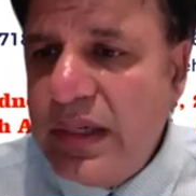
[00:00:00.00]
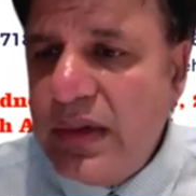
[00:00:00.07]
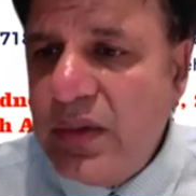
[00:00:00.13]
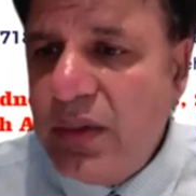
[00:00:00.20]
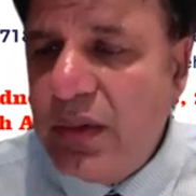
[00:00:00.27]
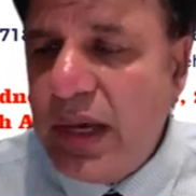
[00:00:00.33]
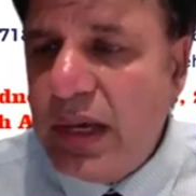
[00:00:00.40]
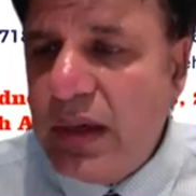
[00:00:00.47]
to
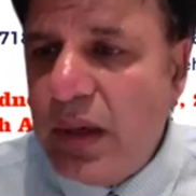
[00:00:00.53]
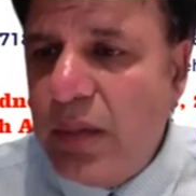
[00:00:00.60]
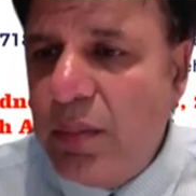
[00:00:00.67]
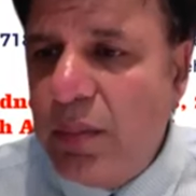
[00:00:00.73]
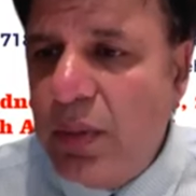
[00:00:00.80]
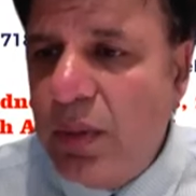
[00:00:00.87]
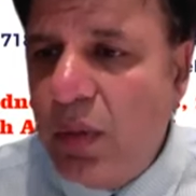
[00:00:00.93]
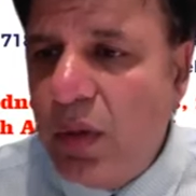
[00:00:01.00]
get
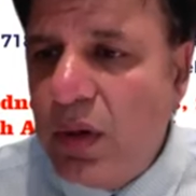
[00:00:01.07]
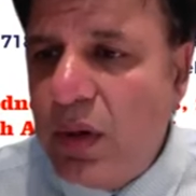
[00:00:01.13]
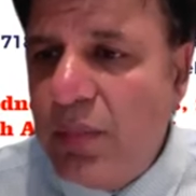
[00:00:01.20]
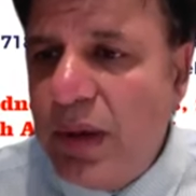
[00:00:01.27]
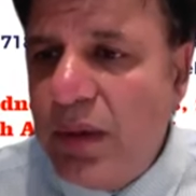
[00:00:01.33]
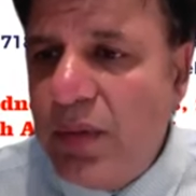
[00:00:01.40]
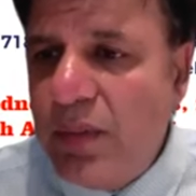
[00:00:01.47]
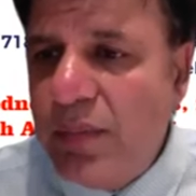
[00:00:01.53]
on a
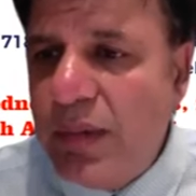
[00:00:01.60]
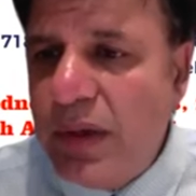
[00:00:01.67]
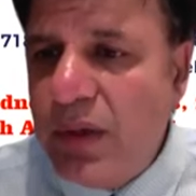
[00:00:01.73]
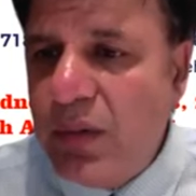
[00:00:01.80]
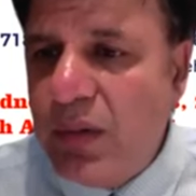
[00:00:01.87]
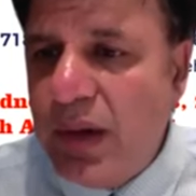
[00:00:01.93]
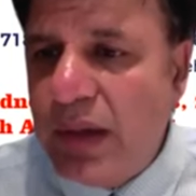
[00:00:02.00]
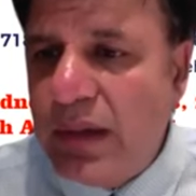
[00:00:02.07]
B1,
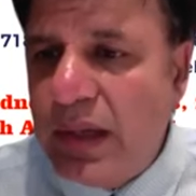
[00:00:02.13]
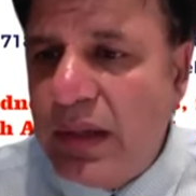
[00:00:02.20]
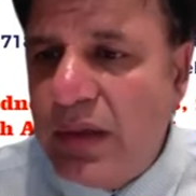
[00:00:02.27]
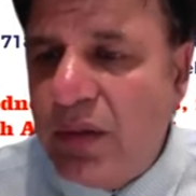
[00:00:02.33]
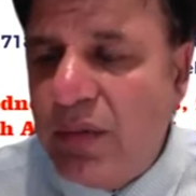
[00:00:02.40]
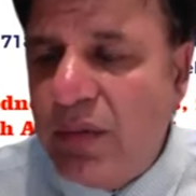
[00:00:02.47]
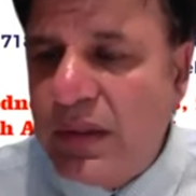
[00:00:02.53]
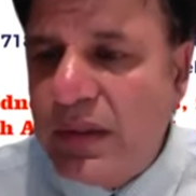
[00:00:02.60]
B2 and get the
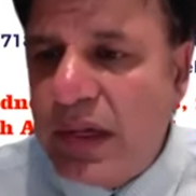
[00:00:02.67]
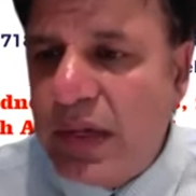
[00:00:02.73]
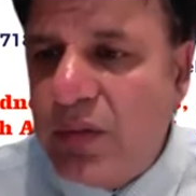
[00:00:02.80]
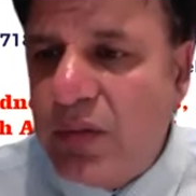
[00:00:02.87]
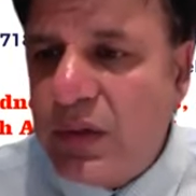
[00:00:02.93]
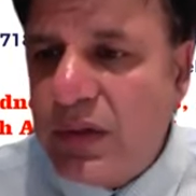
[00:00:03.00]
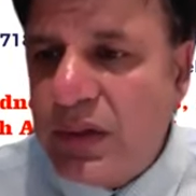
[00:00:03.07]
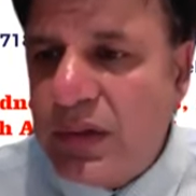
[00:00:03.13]
visa
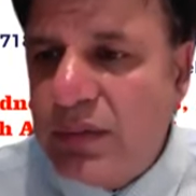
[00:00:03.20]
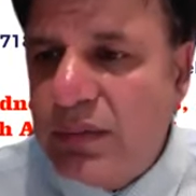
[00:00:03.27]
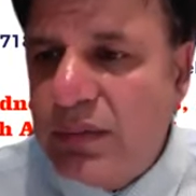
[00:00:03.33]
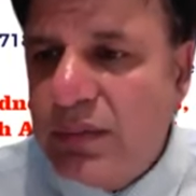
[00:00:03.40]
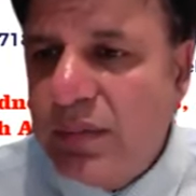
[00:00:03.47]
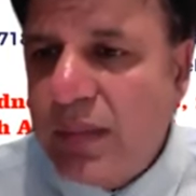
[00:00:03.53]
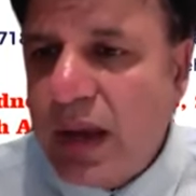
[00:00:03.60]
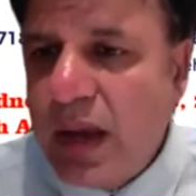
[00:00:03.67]
conversion?
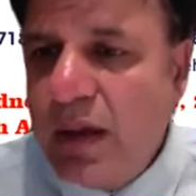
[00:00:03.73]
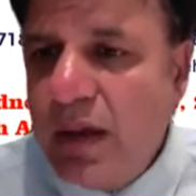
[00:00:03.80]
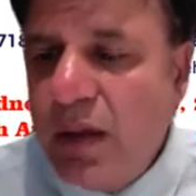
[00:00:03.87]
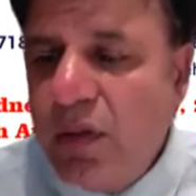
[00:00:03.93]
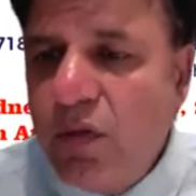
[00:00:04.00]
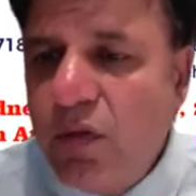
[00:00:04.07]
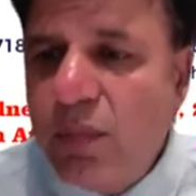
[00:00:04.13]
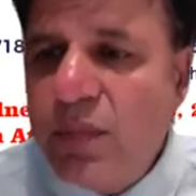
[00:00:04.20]

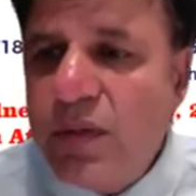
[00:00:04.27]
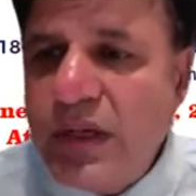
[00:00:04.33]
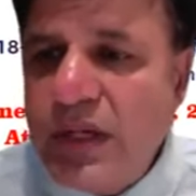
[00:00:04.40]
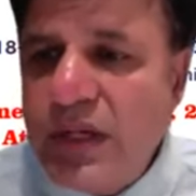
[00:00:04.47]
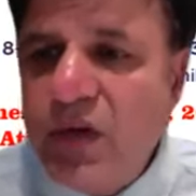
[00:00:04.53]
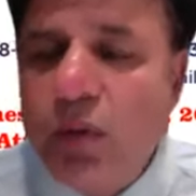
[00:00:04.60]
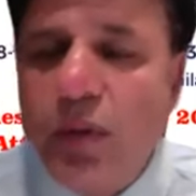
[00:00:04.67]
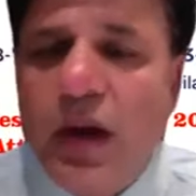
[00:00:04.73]
From
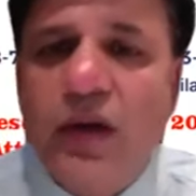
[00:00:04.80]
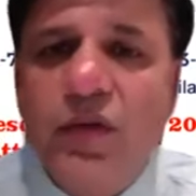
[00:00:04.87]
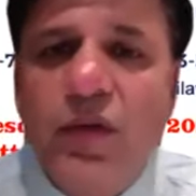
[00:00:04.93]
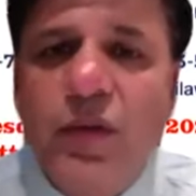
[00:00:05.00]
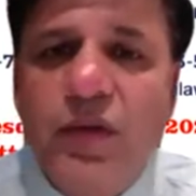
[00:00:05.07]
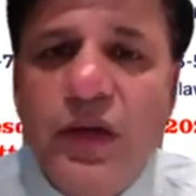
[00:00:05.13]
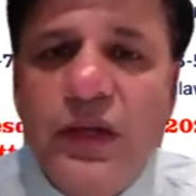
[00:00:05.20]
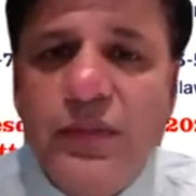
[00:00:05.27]
Krishan Kumar from
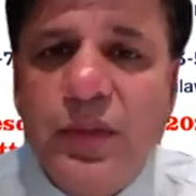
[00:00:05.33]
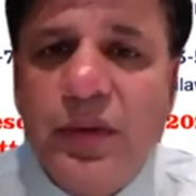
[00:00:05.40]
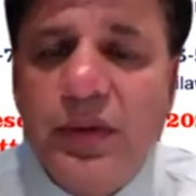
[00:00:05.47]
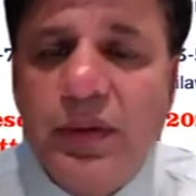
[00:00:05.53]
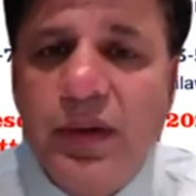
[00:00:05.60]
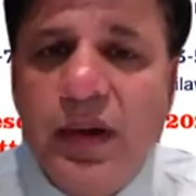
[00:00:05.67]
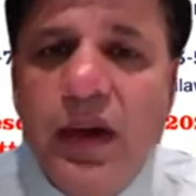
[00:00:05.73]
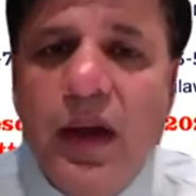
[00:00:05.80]
Facebook.
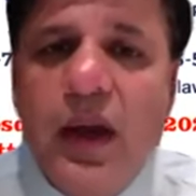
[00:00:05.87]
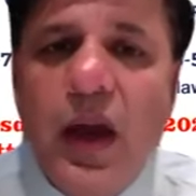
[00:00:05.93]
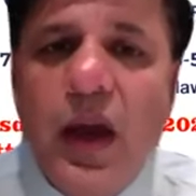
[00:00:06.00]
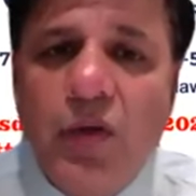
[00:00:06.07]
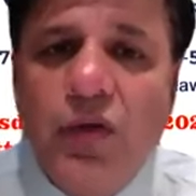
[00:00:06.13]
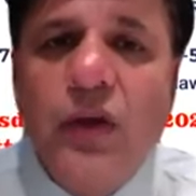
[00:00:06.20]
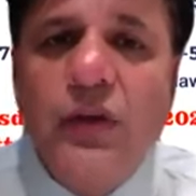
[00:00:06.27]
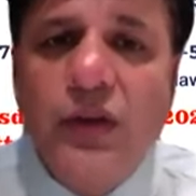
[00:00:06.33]
If
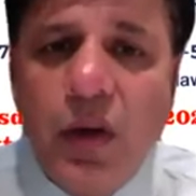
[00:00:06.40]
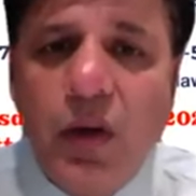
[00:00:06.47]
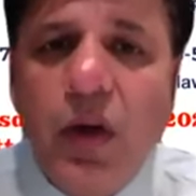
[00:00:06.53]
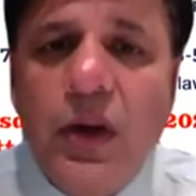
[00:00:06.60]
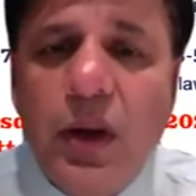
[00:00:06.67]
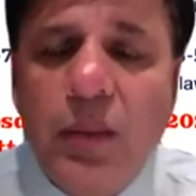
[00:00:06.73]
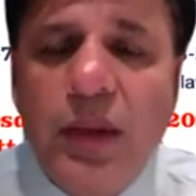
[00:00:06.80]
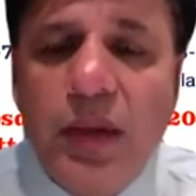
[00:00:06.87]
you're on
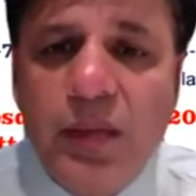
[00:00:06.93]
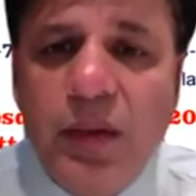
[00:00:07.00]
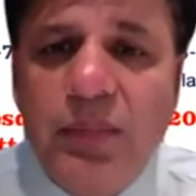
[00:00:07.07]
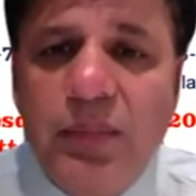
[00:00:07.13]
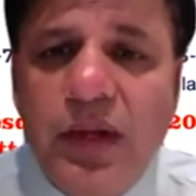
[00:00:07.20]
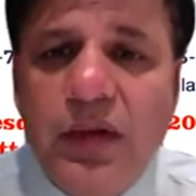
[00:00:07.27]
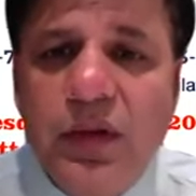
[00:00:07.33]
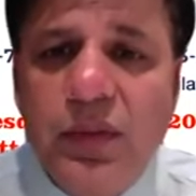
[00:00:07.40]
a B1,
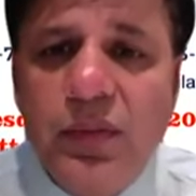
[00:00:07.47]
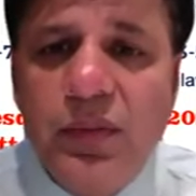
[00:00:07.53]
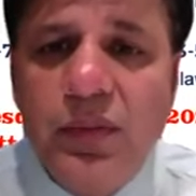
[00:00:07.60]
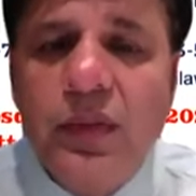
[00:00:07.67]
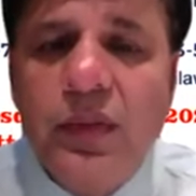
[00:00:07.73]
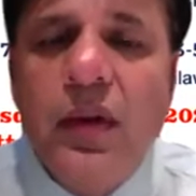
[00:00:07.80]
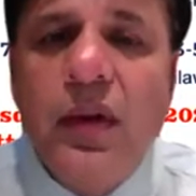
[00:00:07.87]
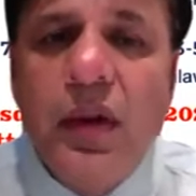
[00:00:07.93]
B2,
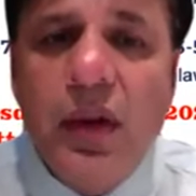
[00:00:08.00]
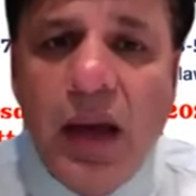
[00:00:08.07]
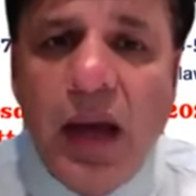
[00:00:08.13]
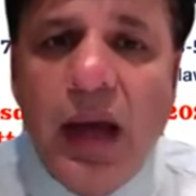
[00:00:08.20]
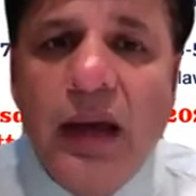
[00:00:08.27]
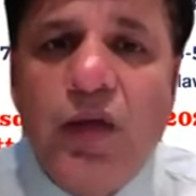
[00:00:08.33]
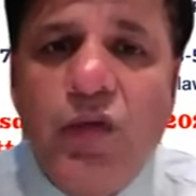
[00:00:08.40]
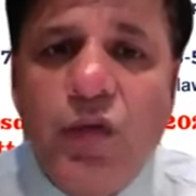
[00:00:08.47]

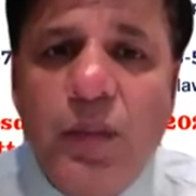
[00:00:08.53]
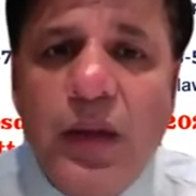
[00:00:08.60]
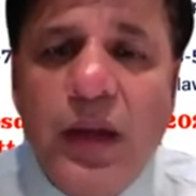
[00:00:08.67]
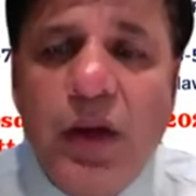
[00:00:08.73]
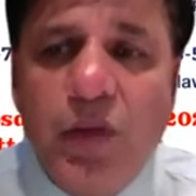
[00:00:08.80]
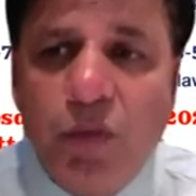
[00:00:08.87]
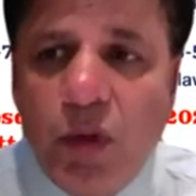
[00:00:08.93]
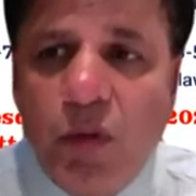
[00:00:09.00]
and if you've been here
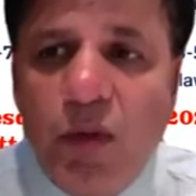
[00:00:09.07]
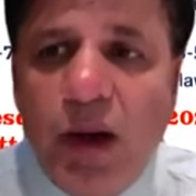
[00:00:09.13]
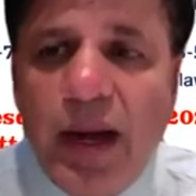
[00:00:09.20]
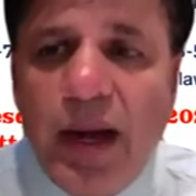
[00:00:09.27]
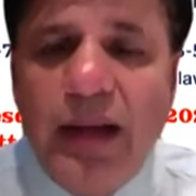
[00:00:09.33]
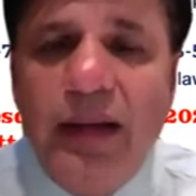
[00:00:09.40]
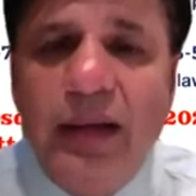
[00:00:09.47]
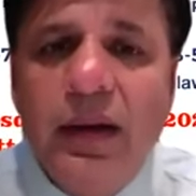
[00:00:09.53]
for a while,